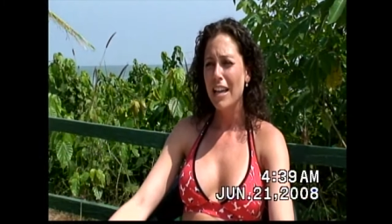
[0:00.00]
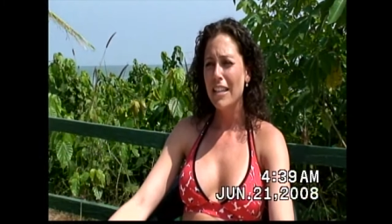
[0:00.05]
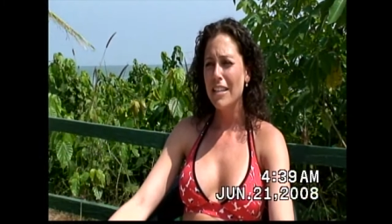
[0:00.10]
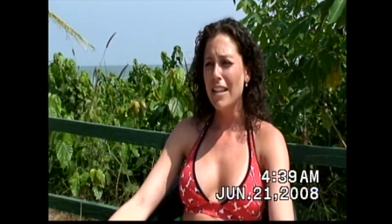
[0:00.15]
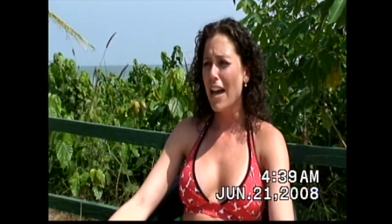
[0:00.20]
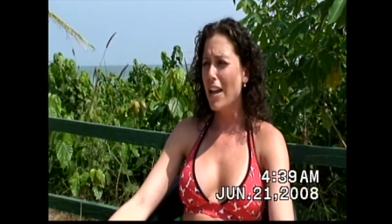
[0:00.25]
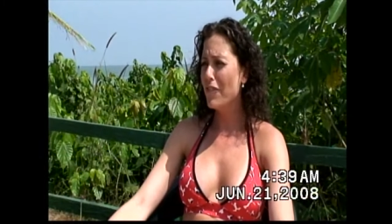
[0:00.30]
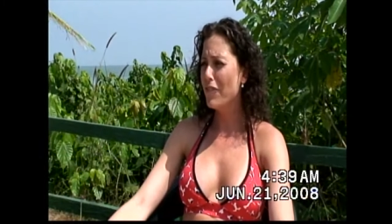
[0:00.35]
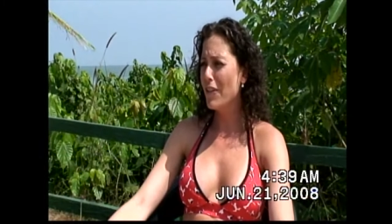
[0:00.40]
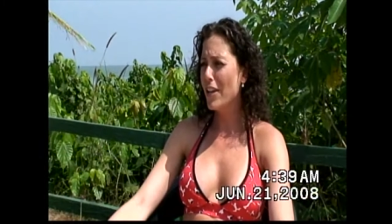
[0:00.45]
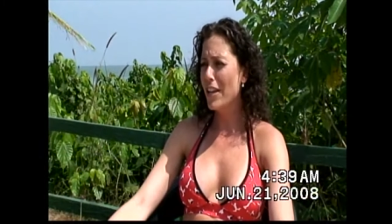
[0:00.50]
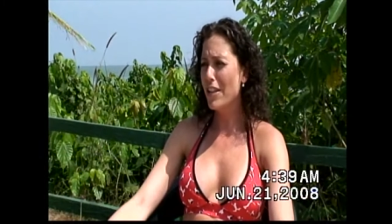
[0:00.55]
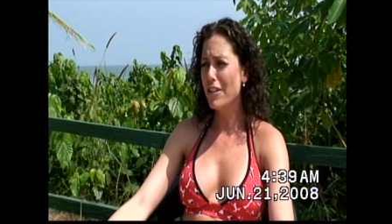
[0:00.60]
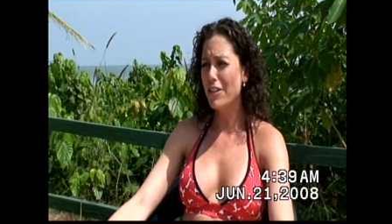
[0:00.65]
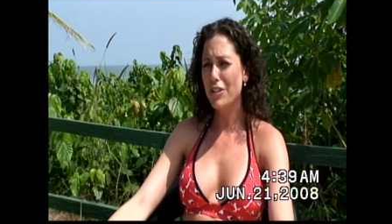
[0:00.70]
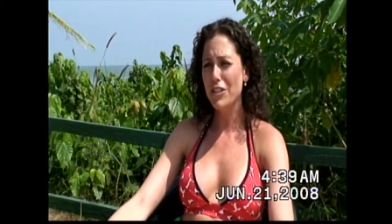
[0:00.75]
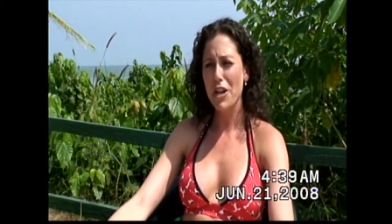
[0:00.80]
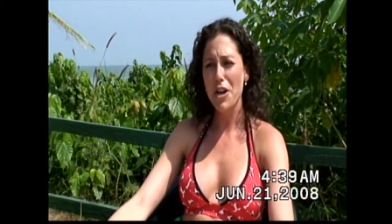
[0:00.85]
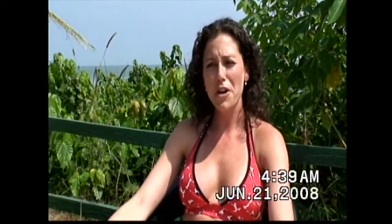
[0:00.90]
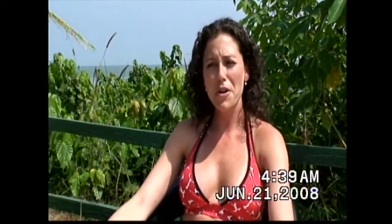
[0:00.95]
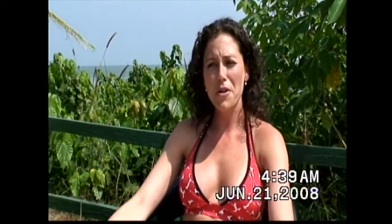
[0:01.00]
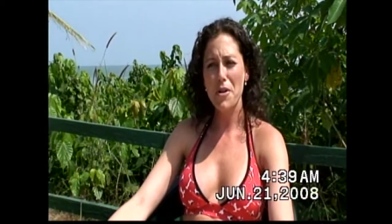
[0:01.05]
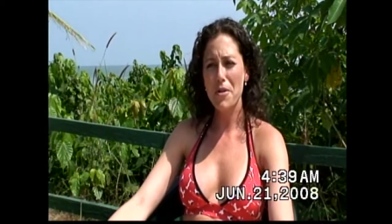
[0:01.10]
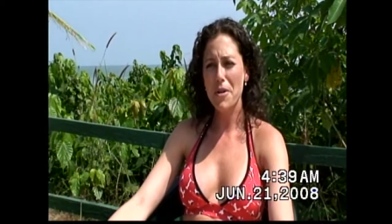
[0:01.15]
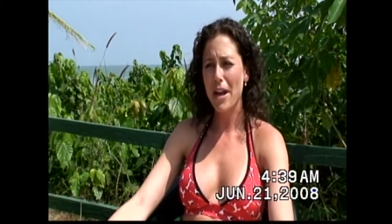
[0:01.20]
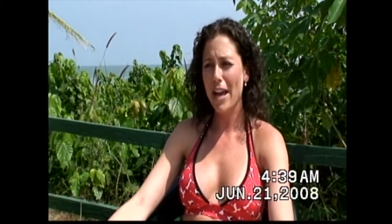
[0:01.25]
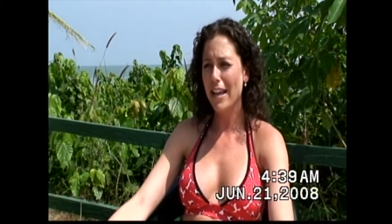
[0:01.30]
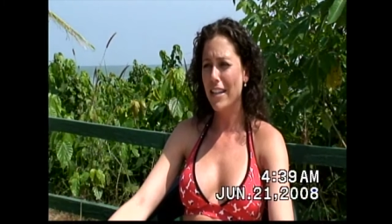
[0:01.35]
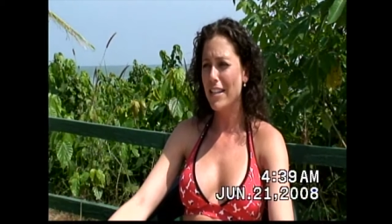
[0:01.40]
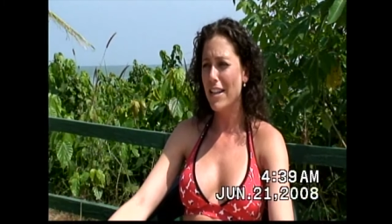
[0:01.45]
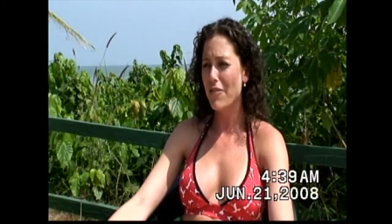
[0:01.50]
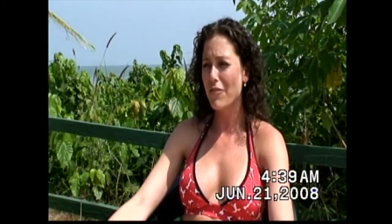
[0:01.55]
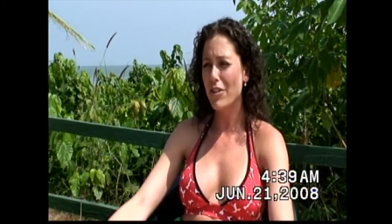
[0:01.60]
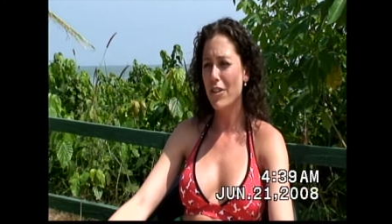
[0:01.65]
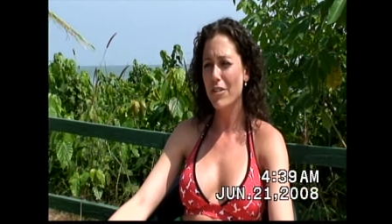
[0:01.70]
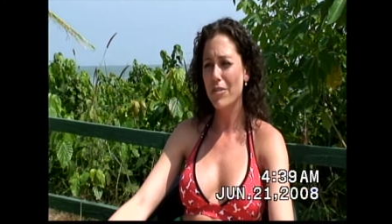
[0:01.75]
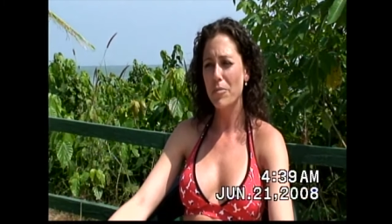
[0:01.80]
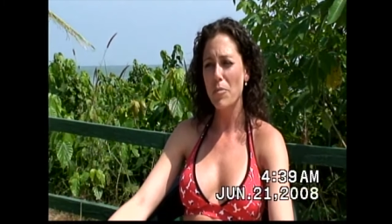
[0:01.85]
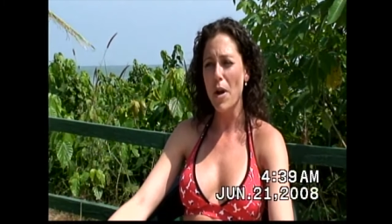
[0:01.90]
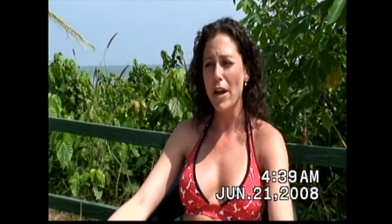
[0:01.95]
not a fan of the show, I had
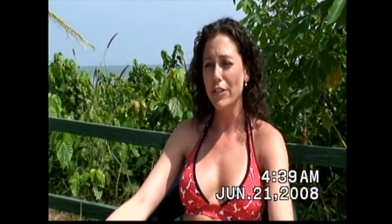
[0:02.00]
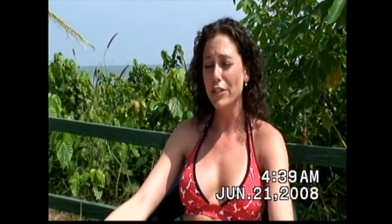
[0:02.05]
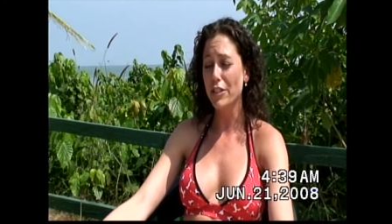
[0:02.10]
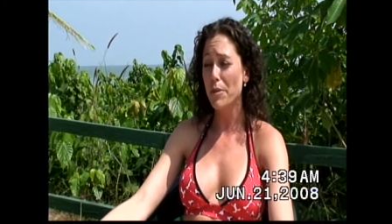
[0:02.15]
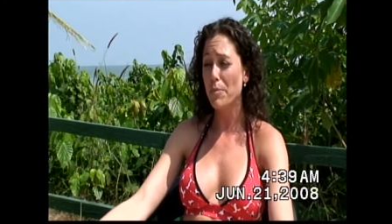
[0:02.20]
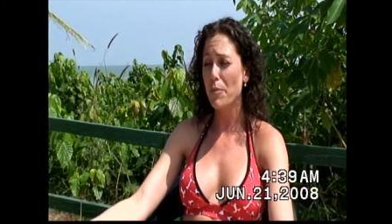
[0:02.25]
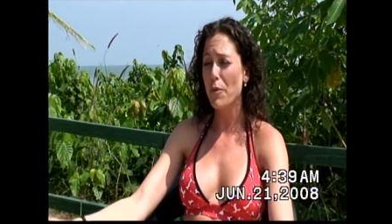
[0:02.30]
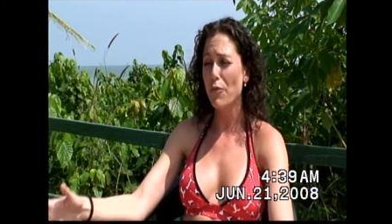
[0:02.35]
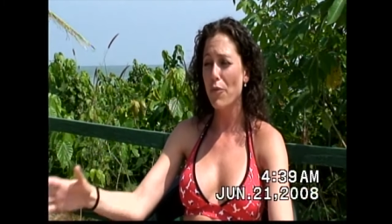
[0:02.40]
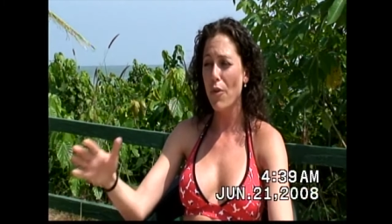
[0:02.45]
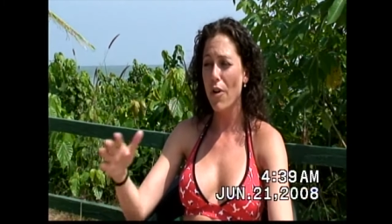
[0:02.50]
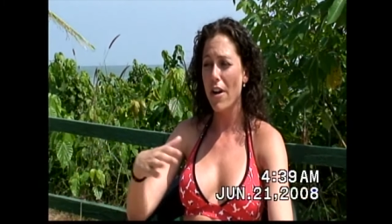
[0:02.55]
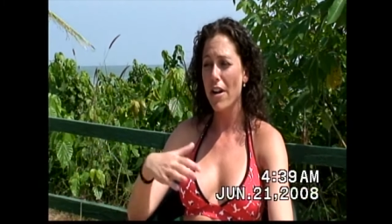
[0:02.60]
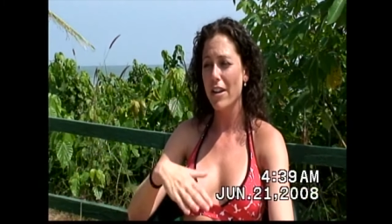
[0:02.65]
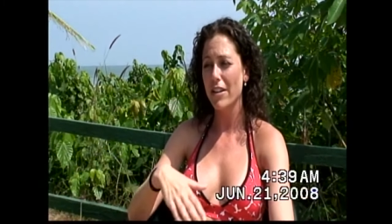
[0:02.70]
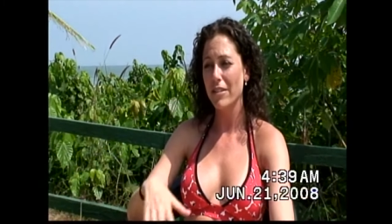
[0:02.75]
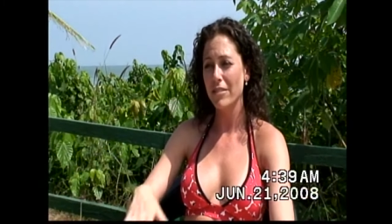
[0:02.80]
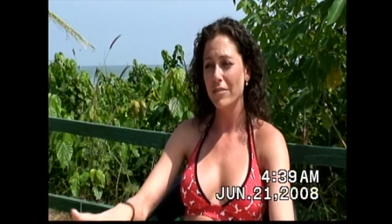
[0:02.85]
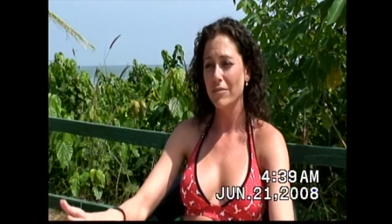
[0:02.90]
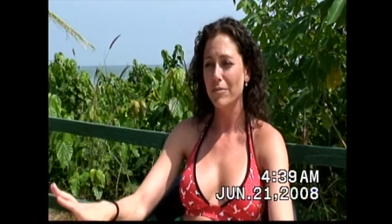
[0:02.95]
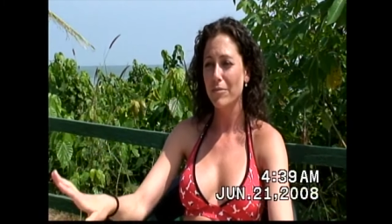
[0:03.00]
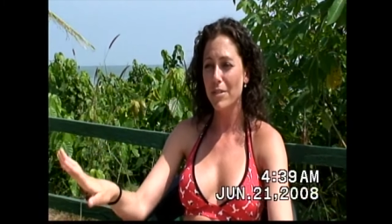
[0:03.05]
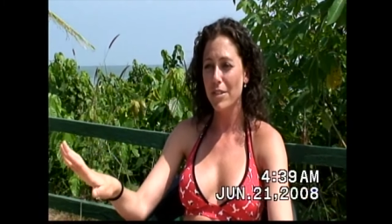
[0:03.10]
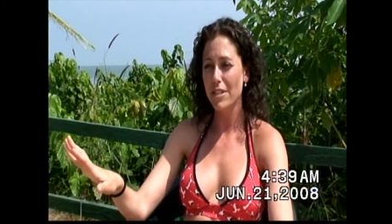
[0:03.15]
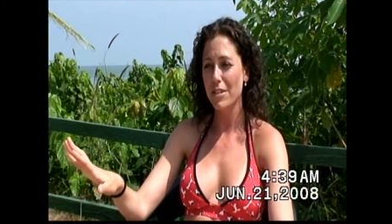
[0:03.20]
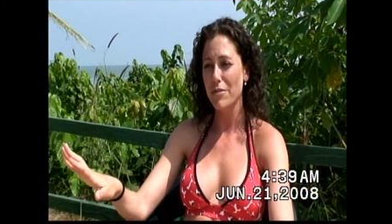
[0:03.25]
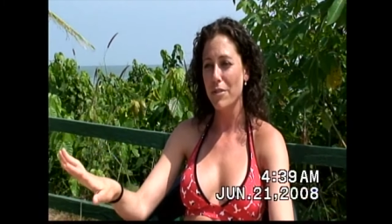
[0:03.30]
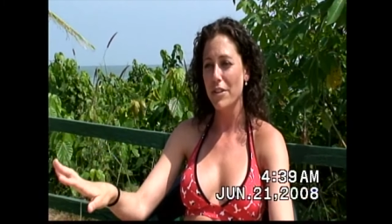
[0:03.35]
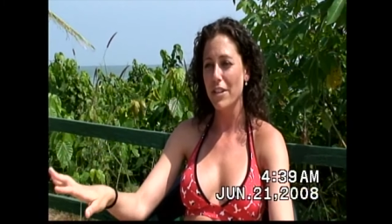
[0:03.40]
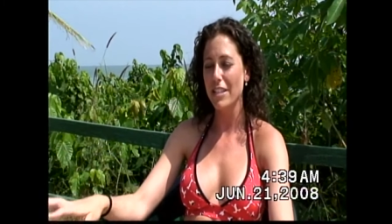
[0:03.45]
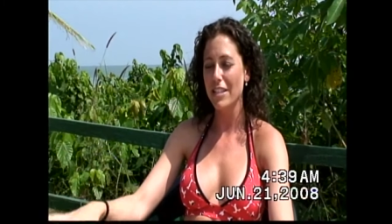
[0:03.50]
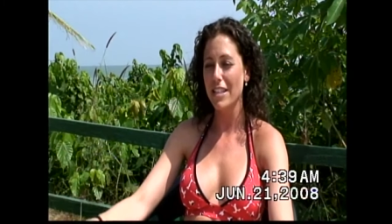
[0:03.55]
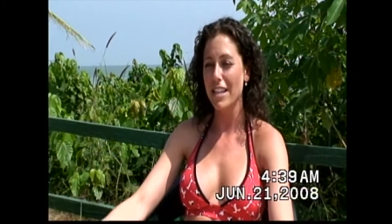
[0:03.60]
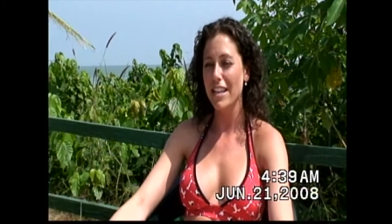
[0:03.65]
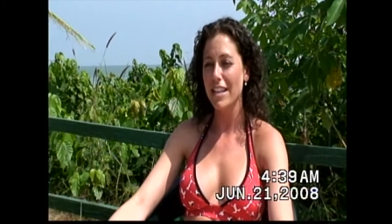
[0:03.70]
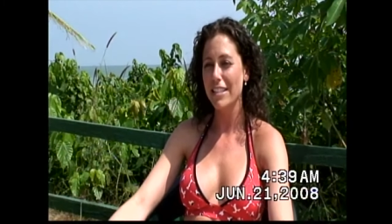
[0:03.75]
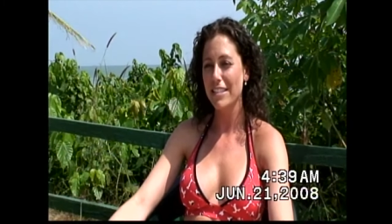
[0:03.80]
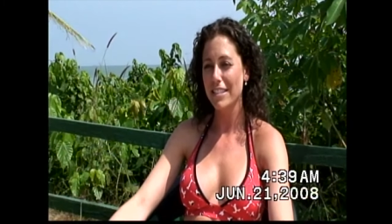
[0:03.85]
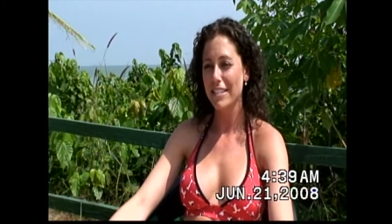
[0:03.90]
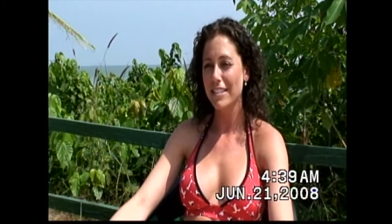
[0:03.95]
never watched it before I was thrown into
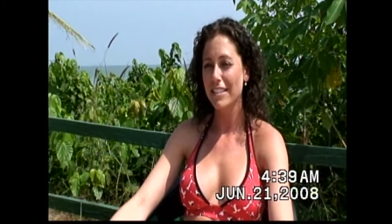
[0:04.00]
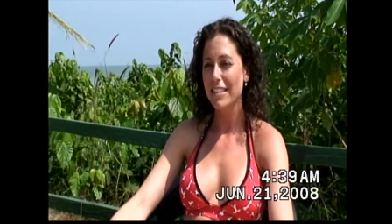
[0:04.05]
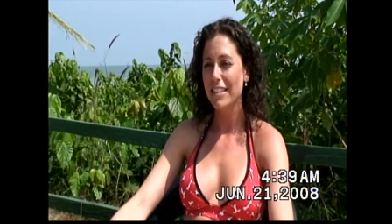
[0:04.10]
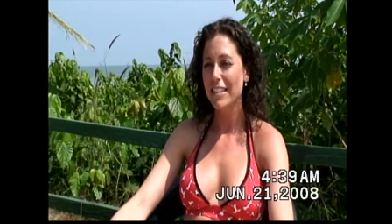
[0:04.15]
this.